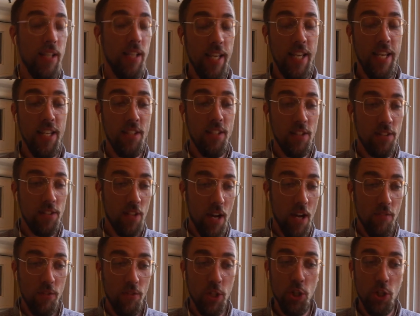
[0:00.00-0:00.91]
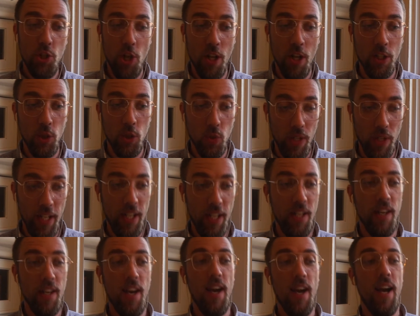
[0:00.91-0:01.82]
And in discovering John
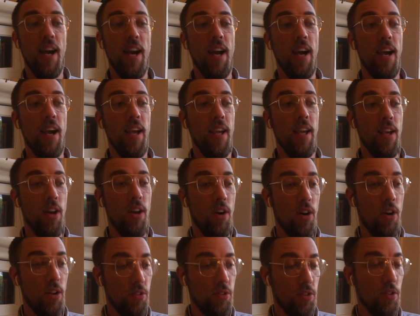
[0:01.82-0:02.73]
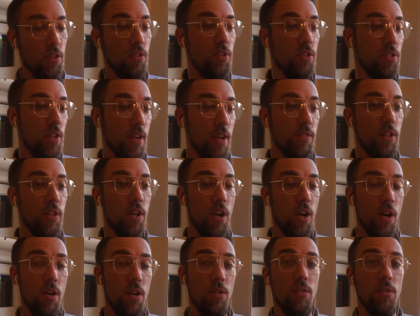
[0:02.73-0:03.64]
Green, I also
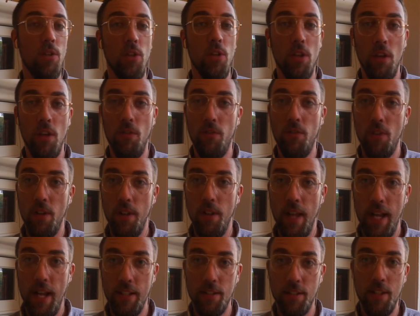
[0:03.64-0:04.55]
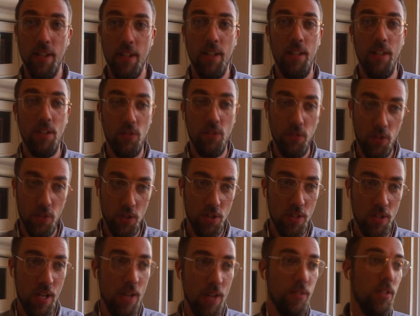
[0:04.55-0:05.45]
discovered, Looking for Alaska, his
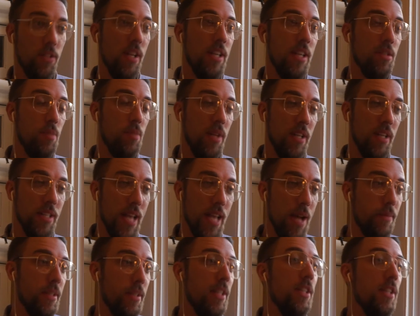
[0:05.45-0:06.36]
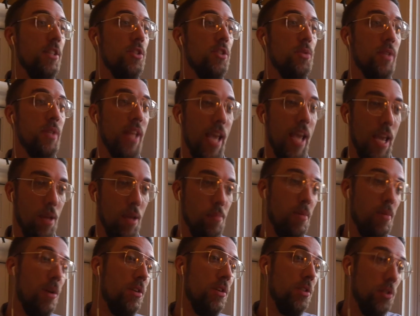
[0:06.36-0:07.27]
first novel, has been adapted into an
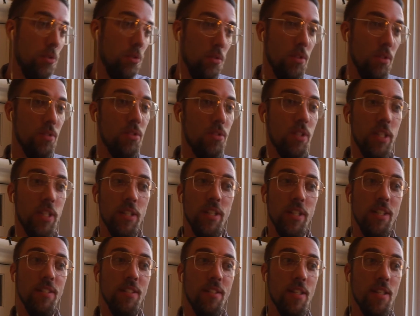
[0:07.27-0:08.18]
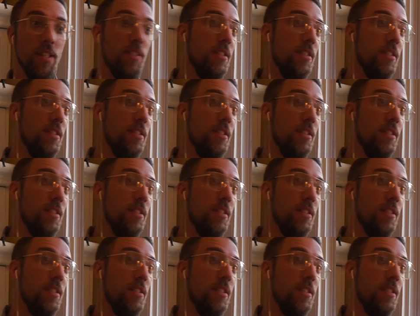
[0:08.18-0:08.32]
8-part Hulu series.